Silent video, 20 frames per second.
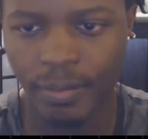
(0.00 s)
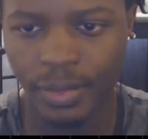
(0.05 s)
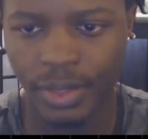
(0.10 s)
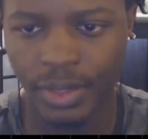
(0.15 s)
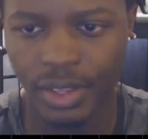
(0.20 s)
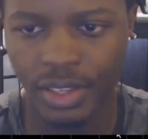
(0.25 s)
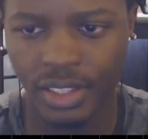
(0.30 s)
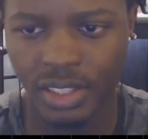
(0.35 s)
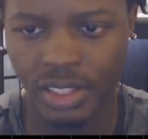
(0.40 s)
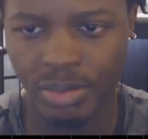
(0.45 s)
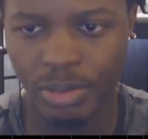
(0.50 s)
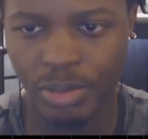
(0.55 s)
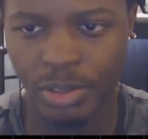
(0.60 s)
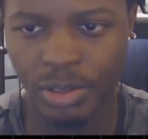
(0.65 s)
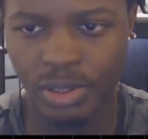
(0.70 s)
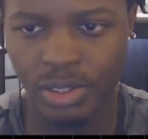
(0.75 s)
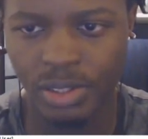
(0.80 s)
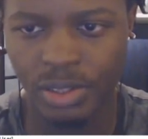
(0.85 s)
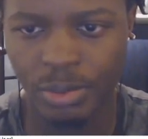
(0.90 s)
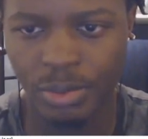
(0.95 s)
just because it's
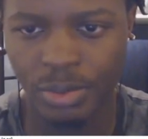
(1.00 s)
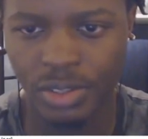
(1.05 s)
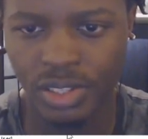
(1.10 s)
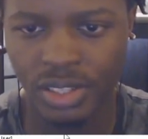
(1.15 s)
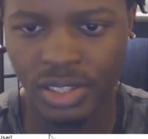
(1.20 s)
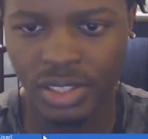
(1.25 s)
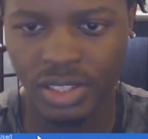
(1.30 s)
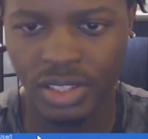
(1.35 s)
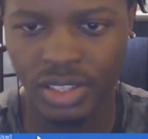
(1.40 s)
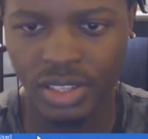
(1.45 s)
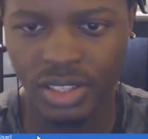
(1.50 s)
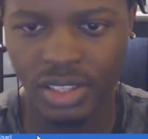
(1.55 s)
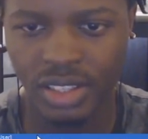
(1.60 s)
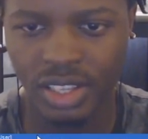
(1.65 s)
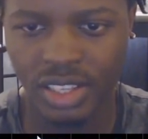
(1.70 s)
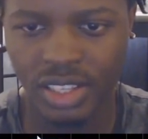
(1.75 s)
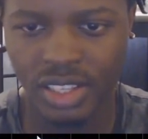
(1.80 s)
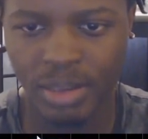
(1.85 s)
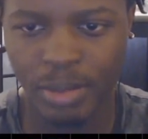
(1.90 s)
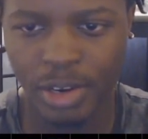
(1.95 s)
a preset, it
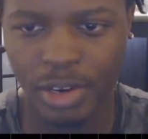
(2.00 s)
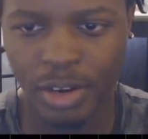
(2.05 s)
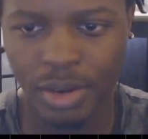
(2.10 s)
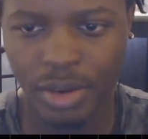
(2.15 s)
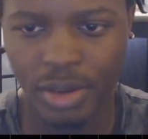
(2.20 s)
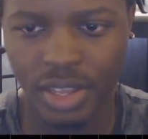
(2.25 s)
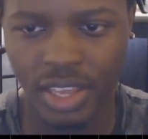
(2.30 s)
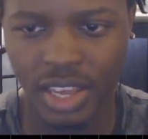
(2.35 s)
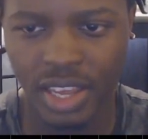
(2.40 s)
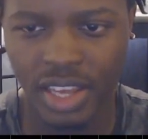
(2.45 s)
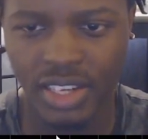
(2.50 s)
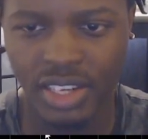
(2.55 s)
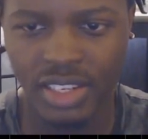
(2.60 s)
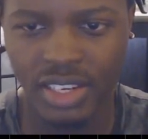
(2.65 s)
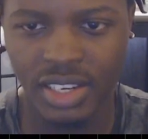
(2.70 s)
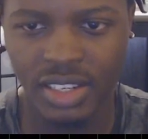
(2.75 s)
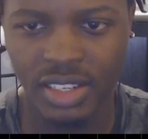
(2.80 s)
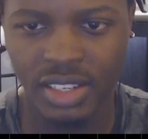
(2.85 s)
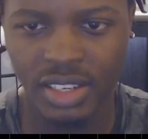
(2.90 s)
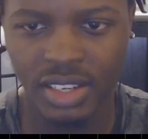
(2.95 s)
doesn't mean you can't change
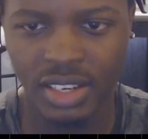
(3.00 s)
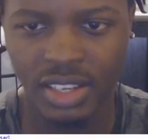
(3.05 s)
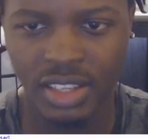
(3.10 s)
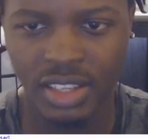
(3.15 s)
it. Like